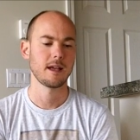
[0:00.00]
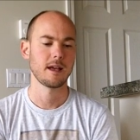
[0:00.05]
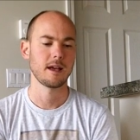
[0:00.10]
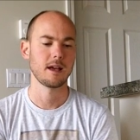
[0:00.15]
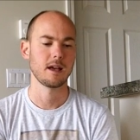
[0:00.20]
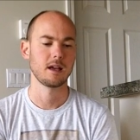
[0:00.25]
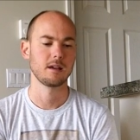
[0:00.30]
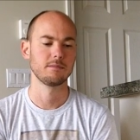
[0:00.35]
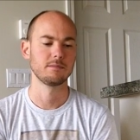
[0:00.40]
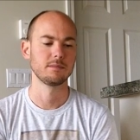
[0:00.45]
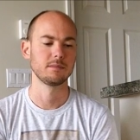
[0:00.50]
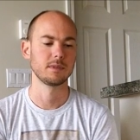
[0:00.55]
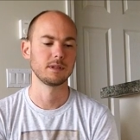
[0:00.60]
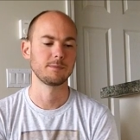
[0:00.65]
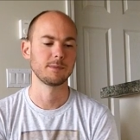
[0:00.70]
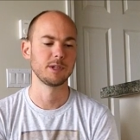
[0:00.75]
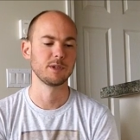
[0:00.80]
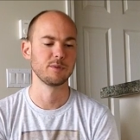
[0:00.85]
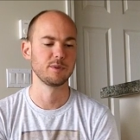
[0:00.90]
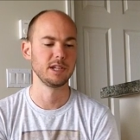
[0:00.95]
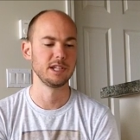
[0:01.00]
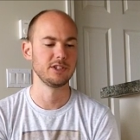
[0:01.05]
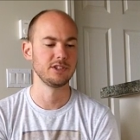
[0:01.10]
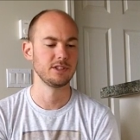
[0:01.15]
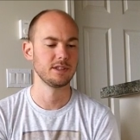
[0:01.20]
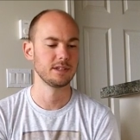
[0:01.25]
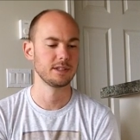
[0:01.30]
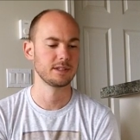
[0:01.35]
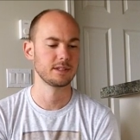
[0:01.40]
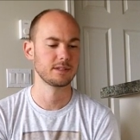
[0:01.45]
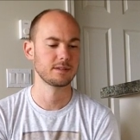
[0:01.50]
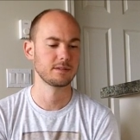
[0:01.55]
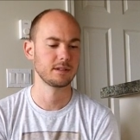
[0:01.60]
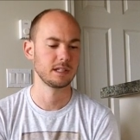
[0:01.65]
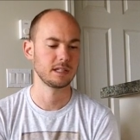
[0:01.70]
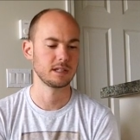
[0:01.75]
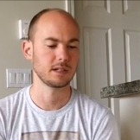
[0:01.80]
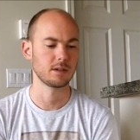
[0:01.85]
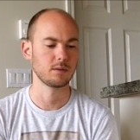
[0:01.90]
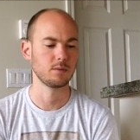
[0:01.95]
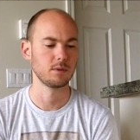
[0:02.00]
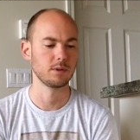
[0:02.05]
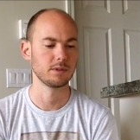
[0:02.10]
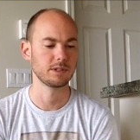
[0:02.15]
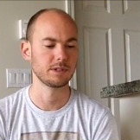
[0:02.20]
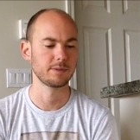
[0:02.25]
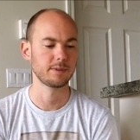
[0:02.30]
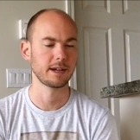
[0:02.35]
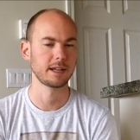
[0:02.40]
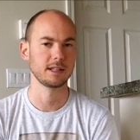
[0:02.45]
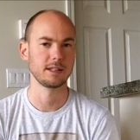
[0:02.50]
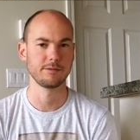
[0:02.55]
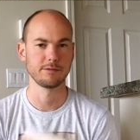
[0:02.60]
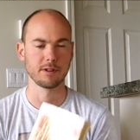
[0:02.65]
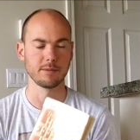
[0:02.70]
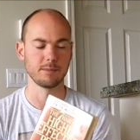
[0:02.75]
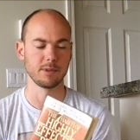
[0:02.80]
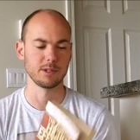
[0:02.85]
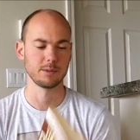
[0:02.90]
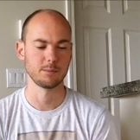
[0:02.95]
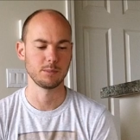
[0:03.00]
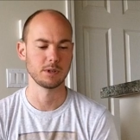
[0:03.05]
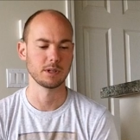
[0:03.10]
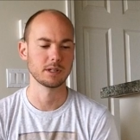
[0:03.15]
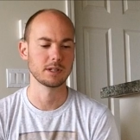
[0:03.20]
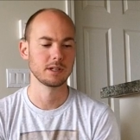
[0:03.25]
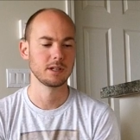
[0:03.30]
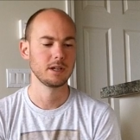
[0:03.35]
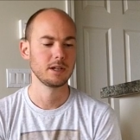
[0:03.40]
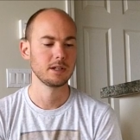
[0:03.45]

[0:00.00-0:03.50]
I'm going to read you this. It's a quote directly from this book.